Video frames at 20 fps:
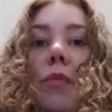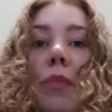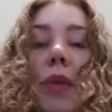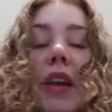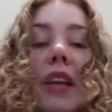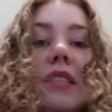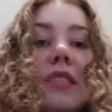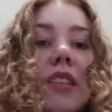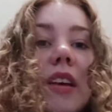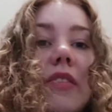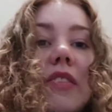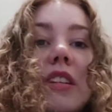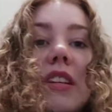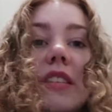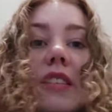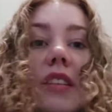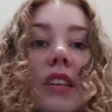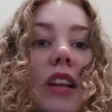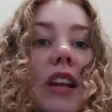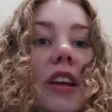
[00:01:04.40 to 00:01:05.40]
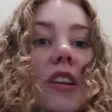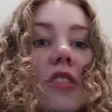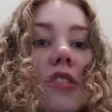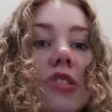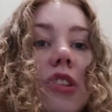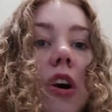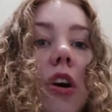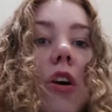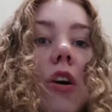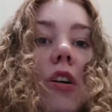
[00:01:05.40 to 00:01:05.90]
it being 70s and
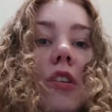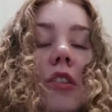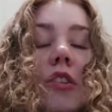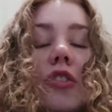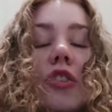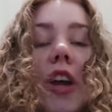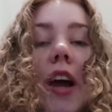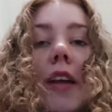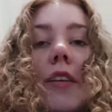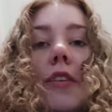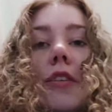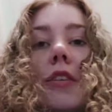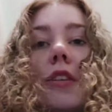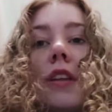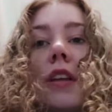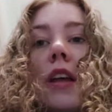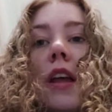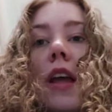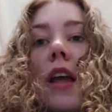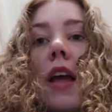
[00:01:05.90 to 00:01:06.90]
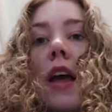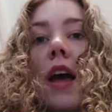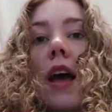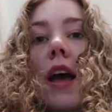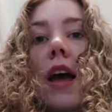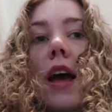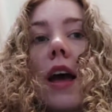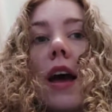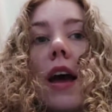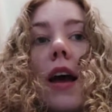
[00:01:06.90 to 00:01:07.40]
80s Talk, the channel.
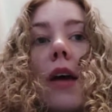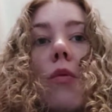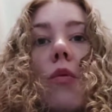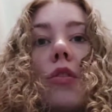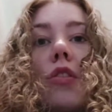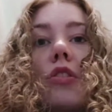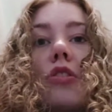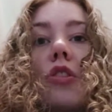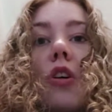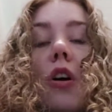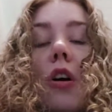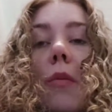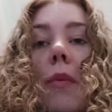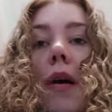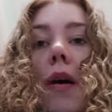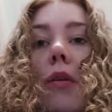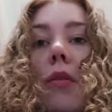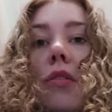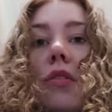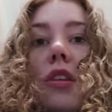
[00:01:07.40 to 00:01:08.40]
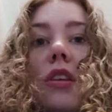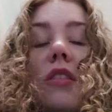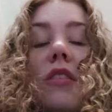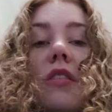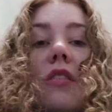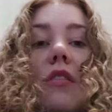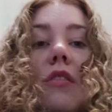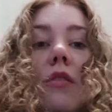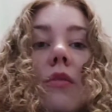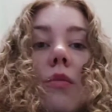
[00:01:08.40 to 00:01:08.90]
I want to talk about
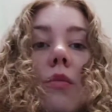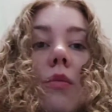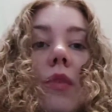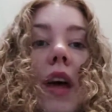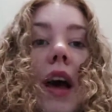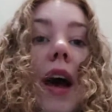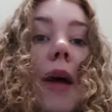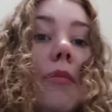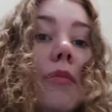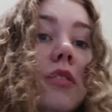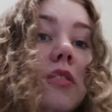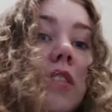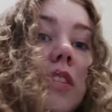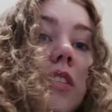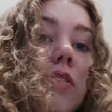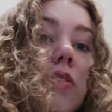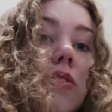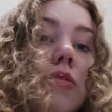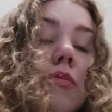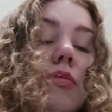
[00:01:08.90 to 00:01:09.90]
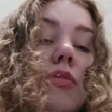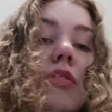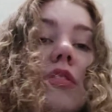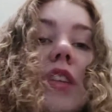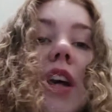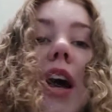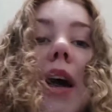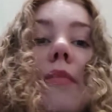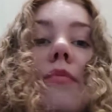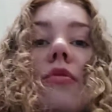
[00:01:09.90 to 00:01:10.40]
things that happened during those
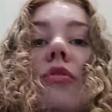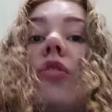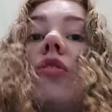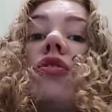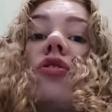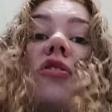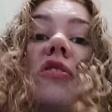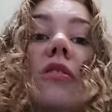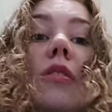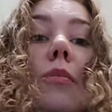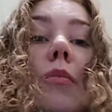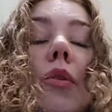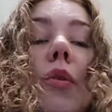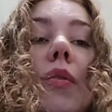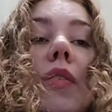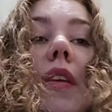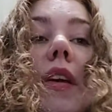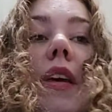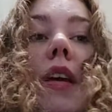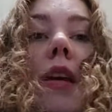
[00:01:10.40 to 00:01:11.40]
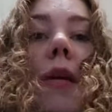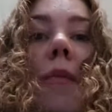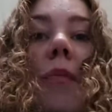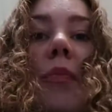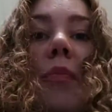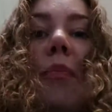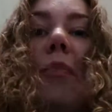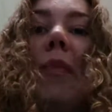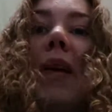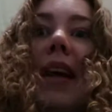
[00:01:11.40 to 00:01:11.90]
times, not just the music,
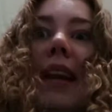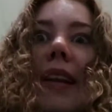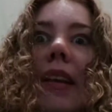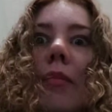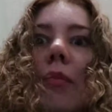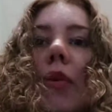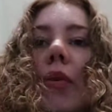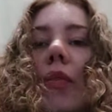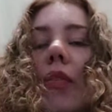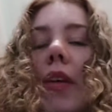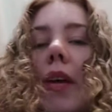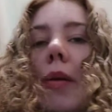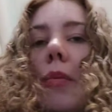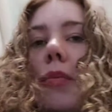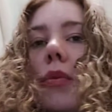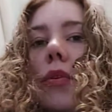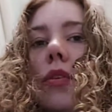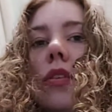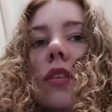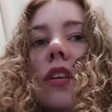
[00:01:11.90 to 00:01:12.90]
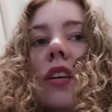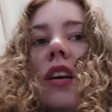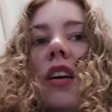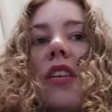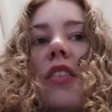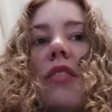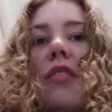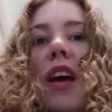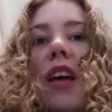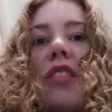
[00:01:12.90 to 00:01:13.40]
mainly music, but
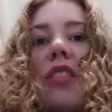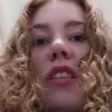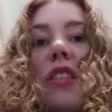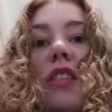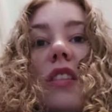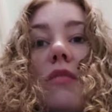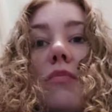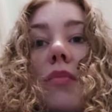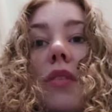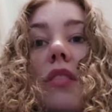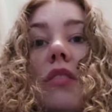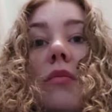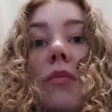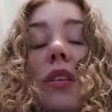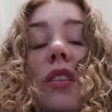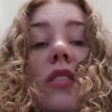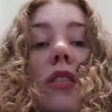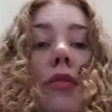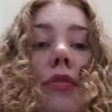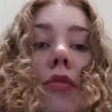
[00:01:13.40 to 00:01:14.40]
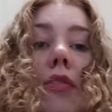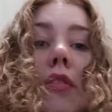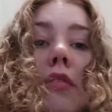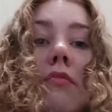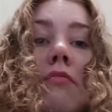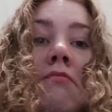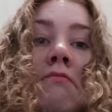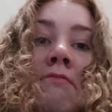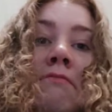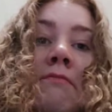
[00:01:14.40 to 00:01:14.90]
I thought this would be something
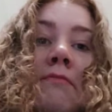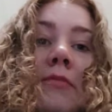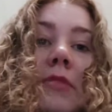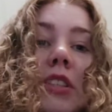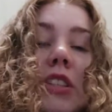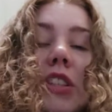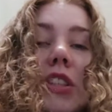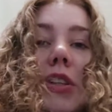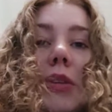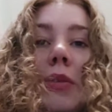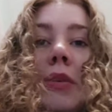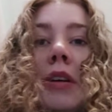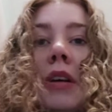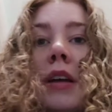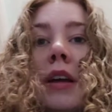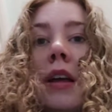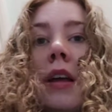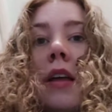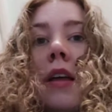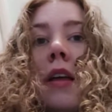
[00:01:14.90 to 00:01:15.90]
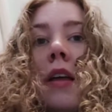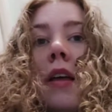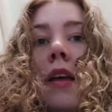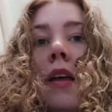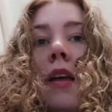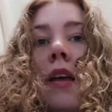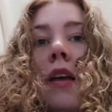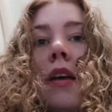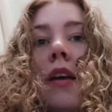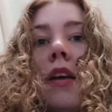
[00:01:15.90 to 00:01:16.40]
different to do.
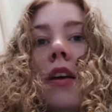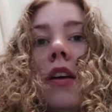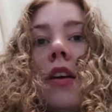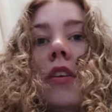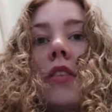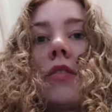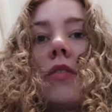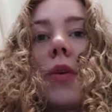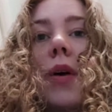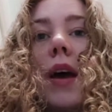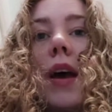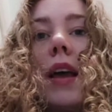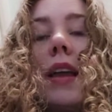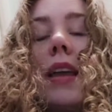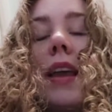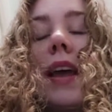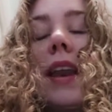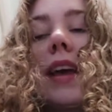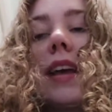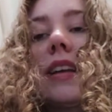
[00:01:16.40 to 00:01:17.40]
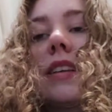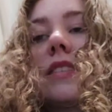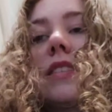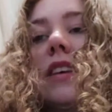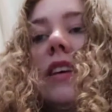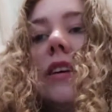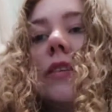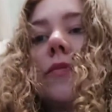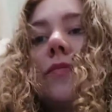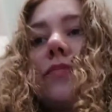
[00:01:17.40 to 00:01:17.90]
So yeah, like I
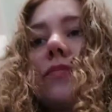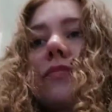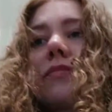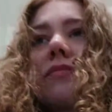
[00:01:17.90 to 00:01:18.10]
say,